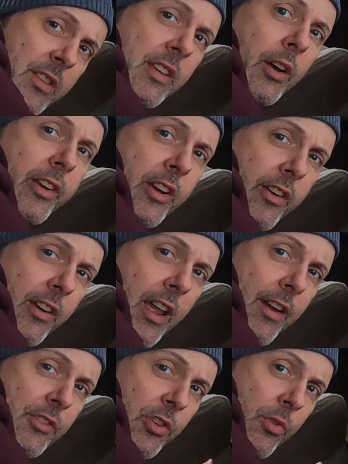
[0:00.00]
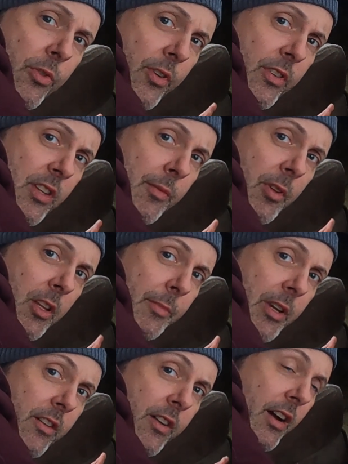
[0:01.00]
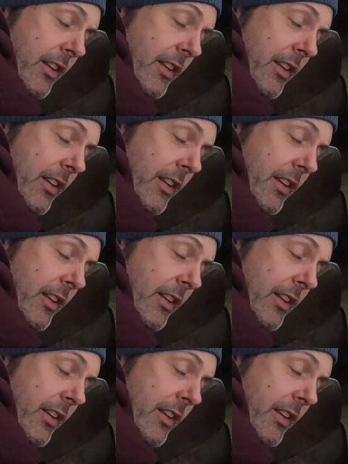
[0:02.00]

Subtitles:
Down here, you're gonna have 2 13mm